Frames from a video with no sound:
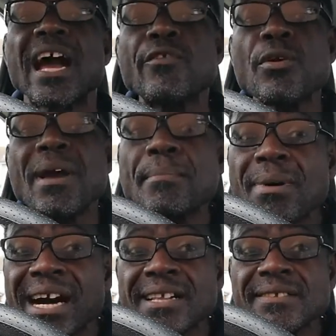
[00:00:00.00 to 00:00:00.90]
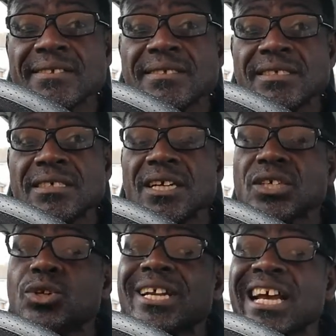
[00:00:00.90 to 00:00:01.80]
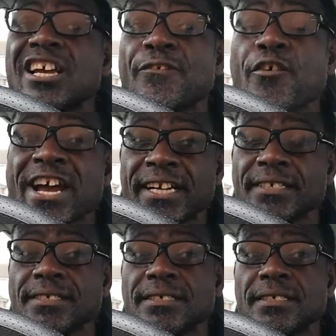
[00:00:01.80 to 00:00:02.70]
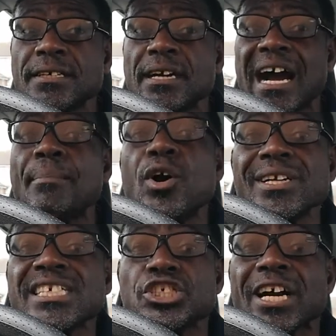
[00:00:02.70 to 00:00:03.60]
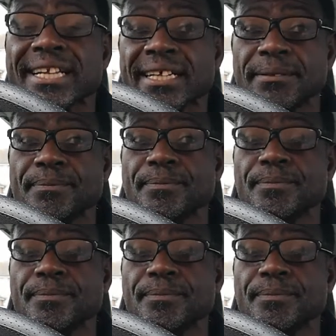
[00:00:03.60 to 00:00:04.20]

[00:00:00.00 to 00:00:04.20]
And remember to tell your friend about this channel.